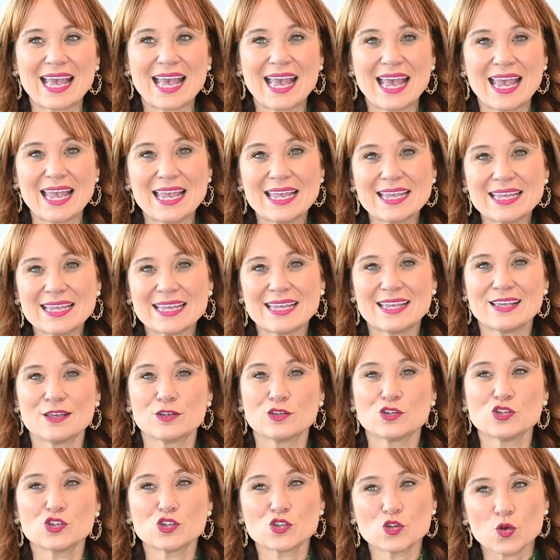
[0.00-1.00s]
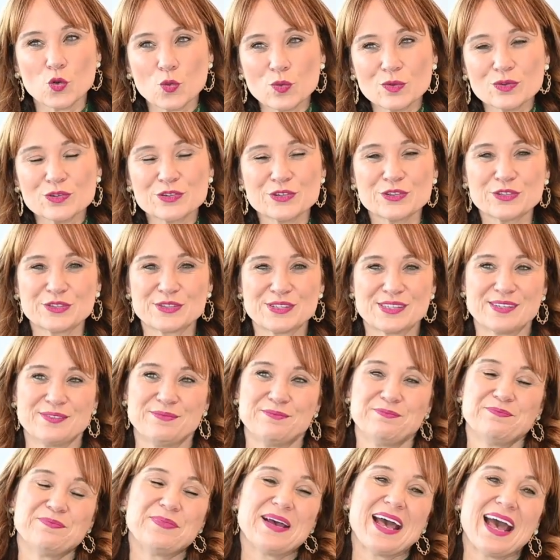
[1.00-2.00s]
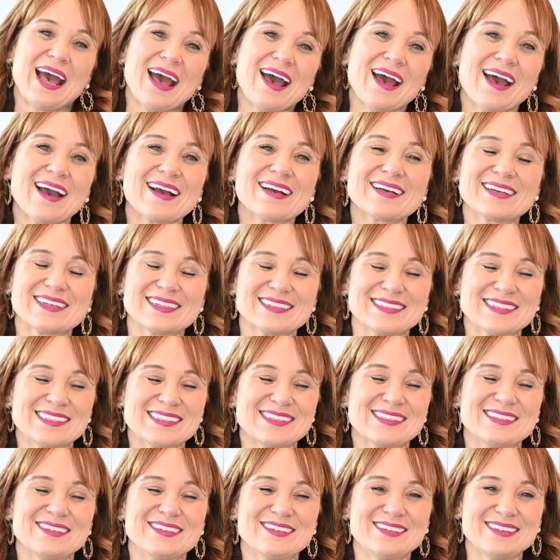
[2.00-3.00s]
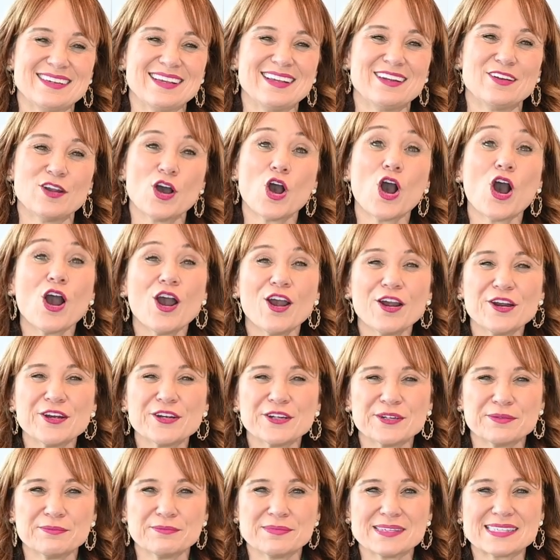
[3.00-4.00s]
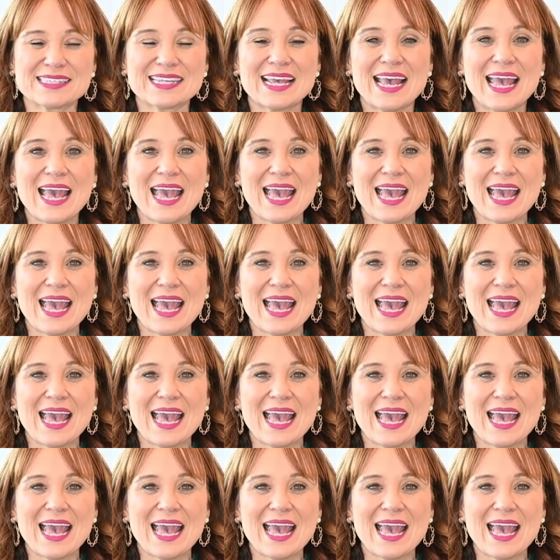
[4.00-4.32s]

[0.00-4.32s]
aching shoulders and backs and arms.